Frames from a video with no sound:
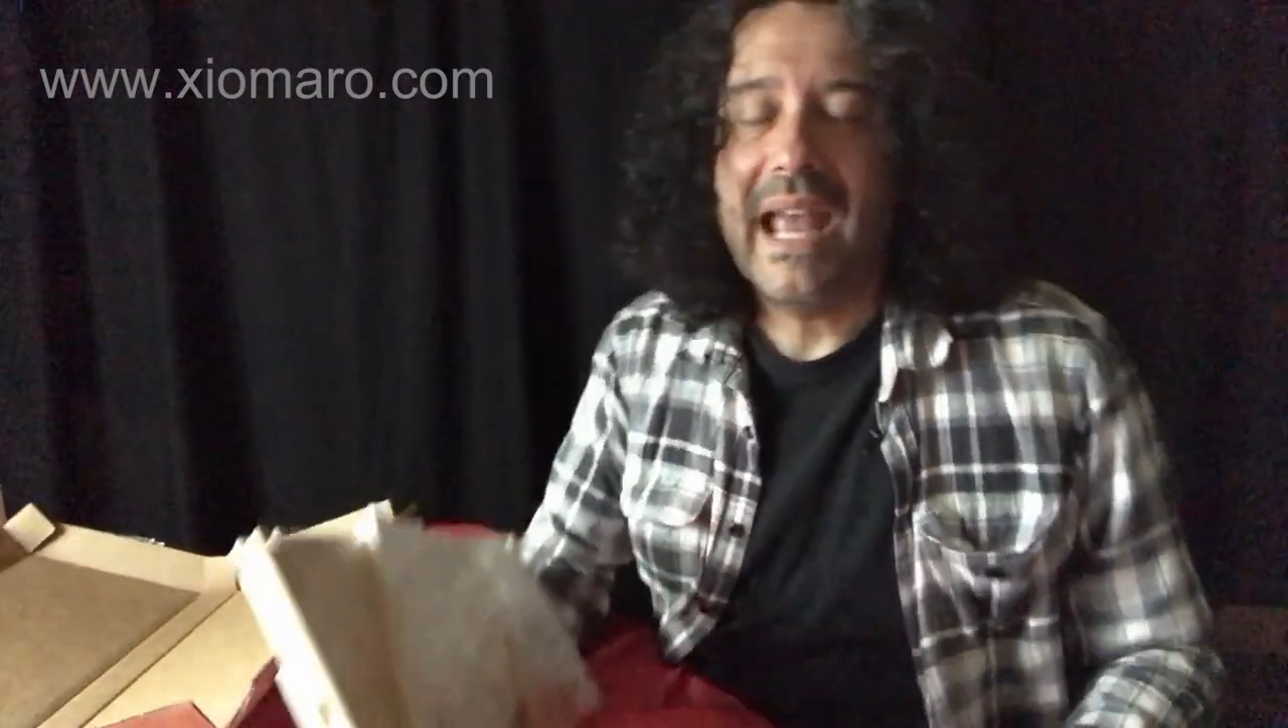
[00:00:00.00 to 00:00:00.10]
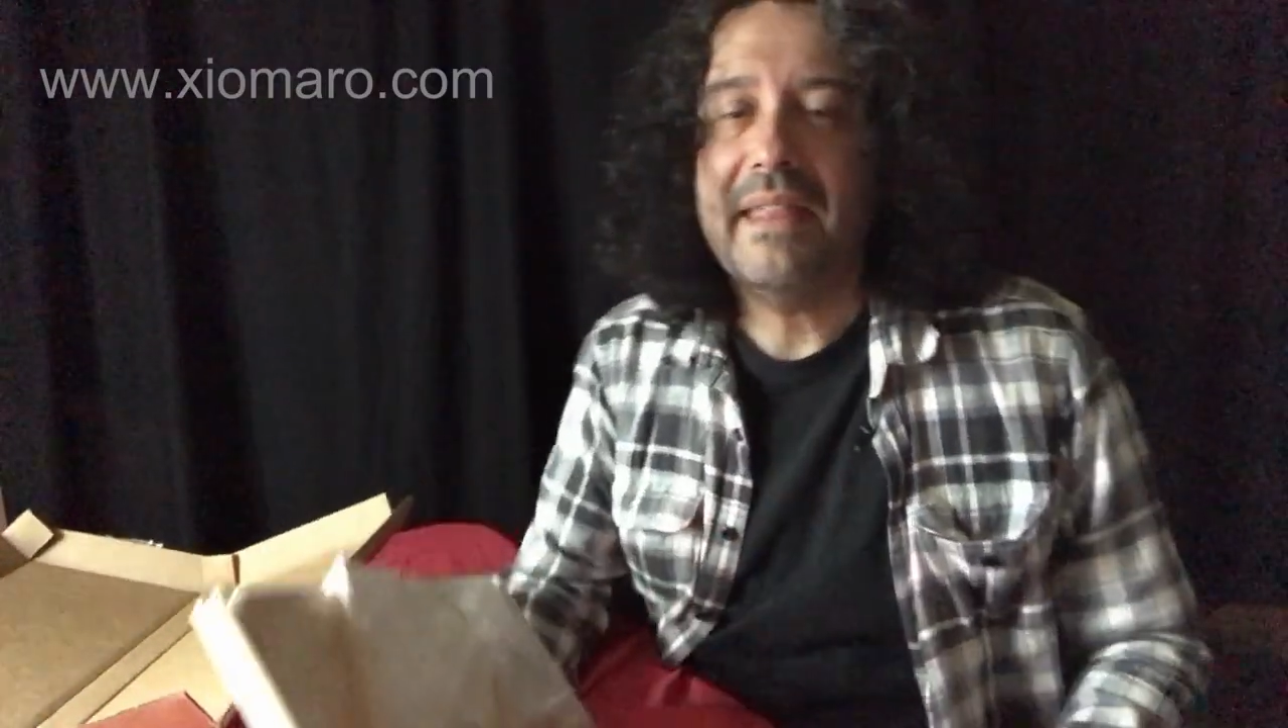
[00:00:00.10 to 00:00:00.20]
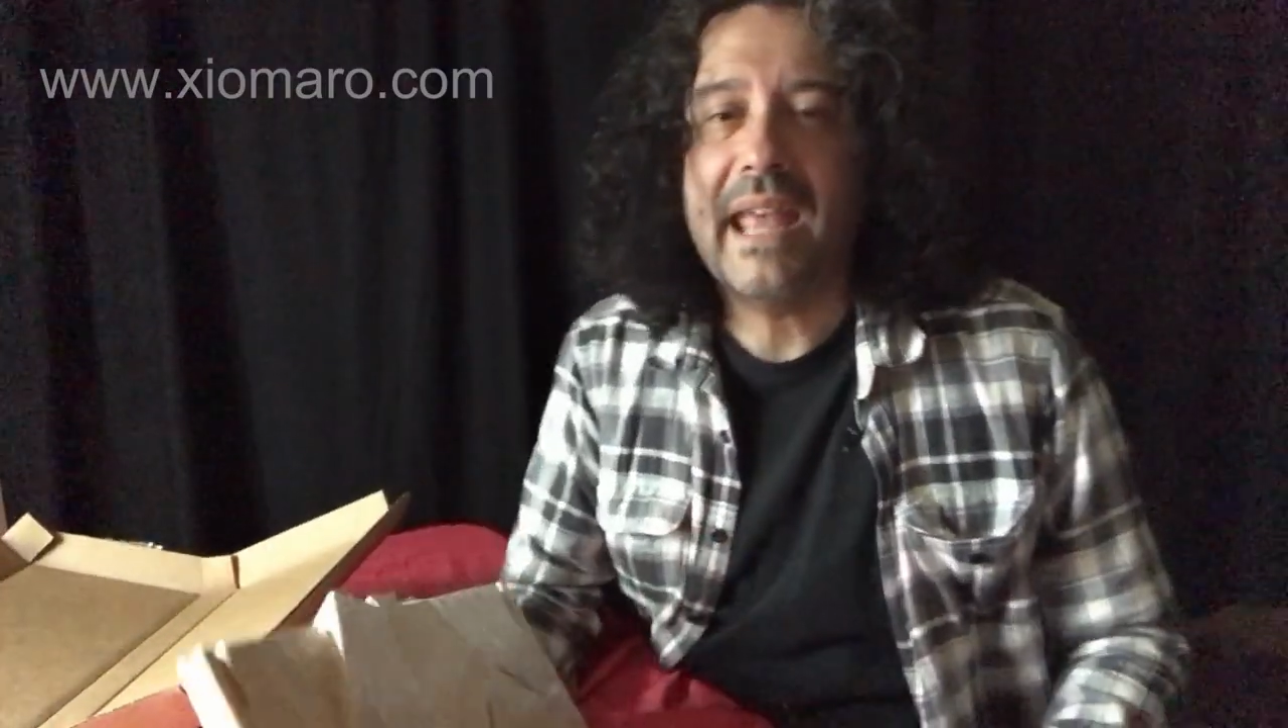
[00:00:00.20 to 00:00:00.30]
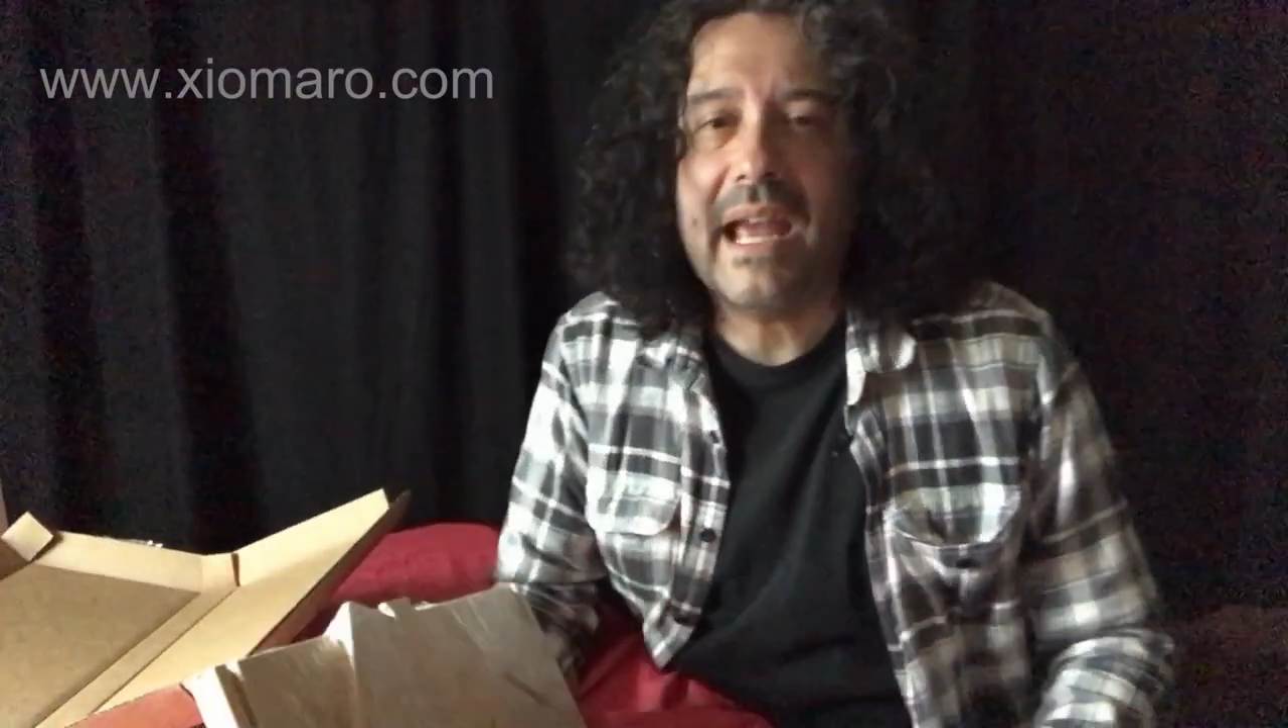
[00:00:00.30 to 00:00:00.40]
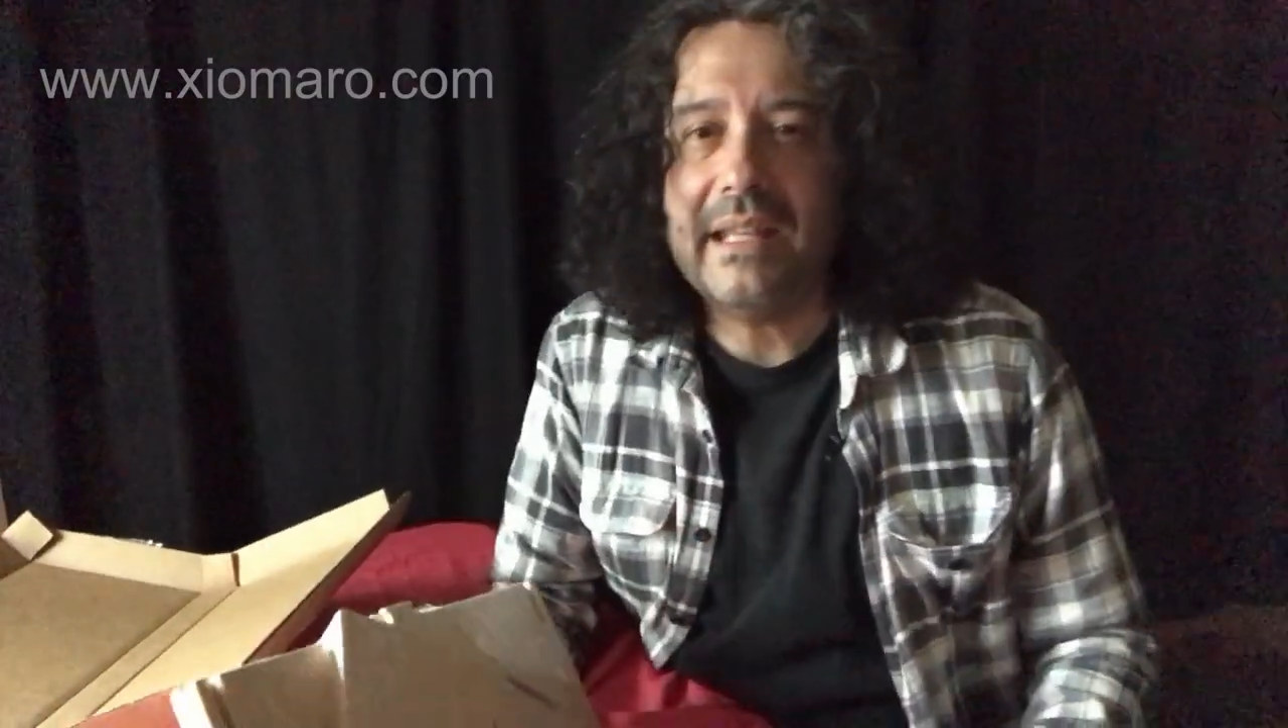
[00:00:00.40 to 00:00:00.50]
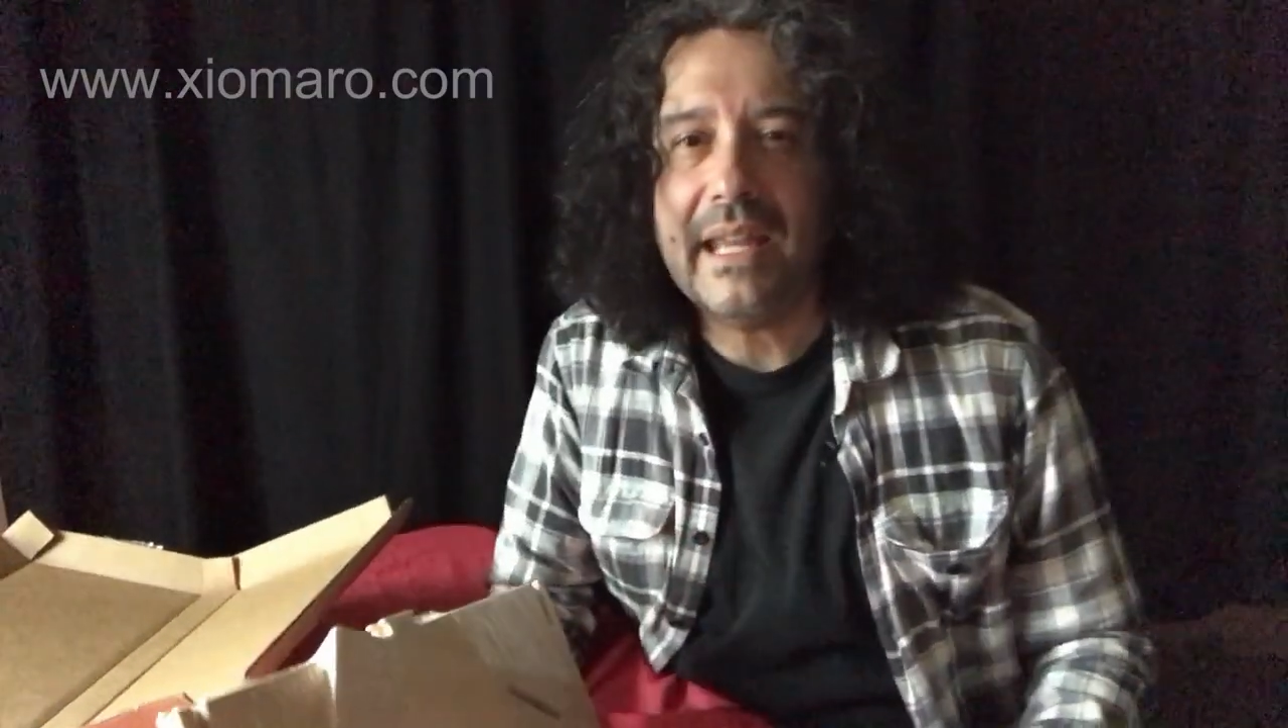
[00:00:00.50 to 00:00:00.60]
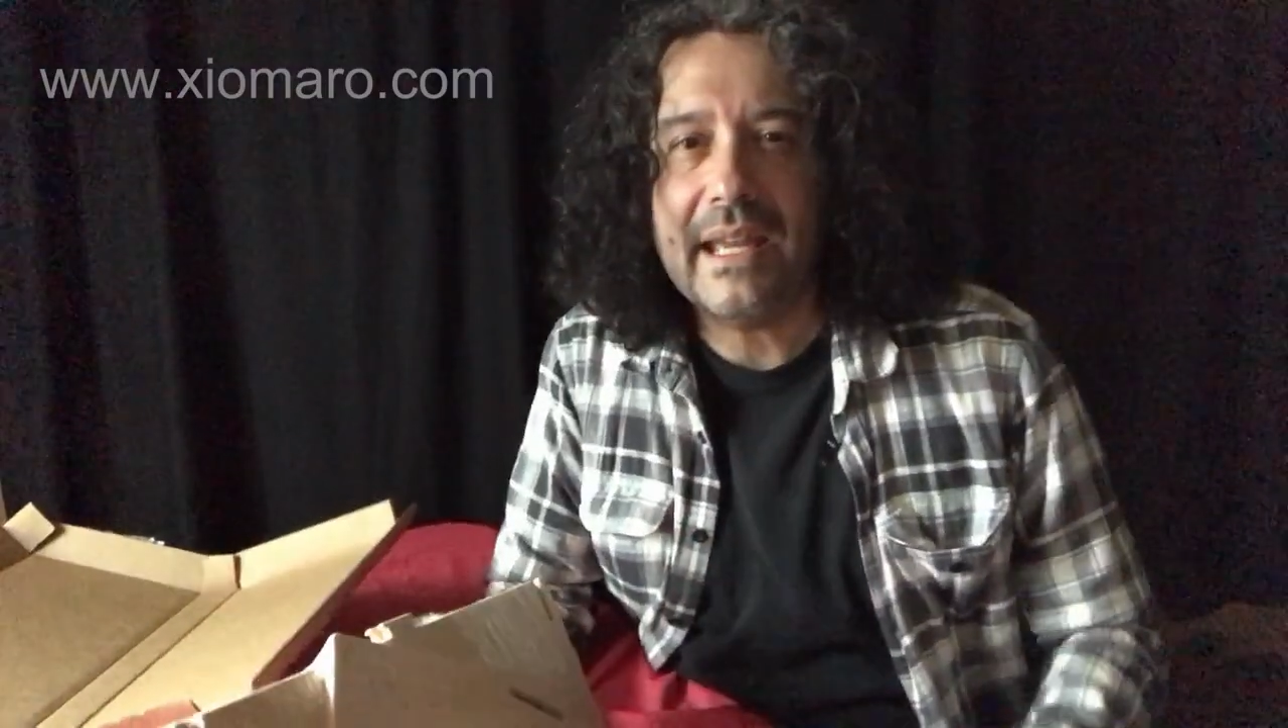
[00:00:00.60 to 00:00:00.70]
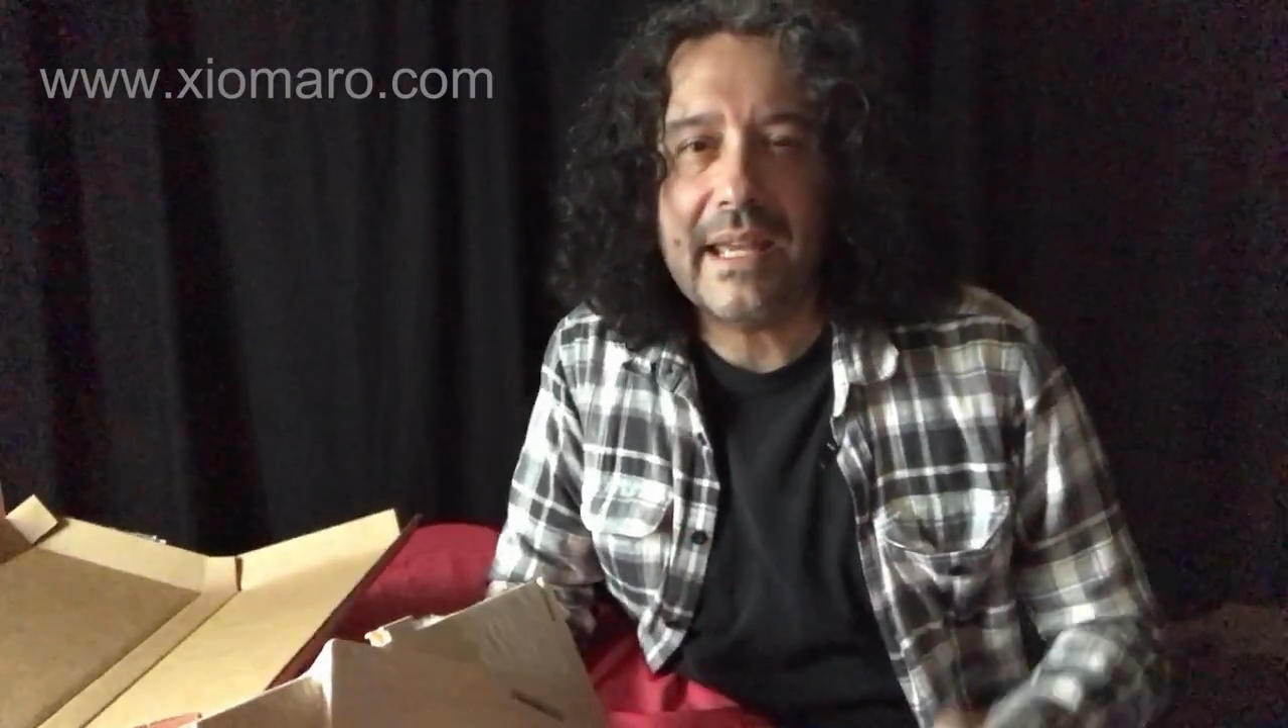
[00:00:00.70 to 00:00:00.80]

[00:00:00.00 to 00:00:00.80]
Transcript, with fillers: And the idea